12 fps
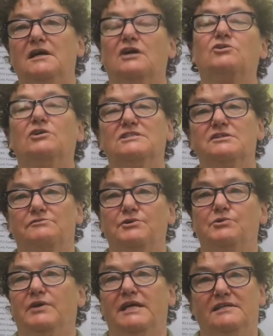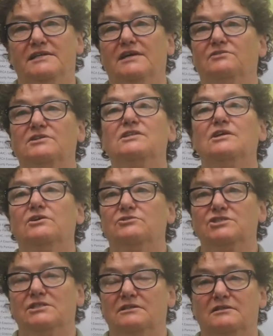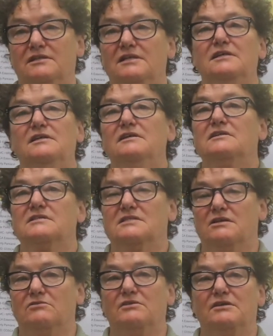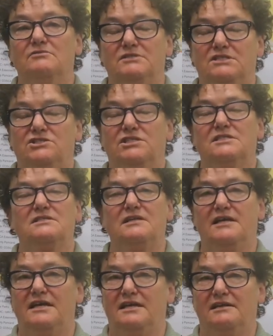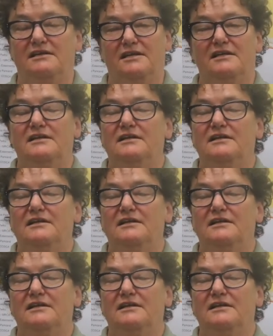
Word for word: across the freeway and down to the ocean. So it was just a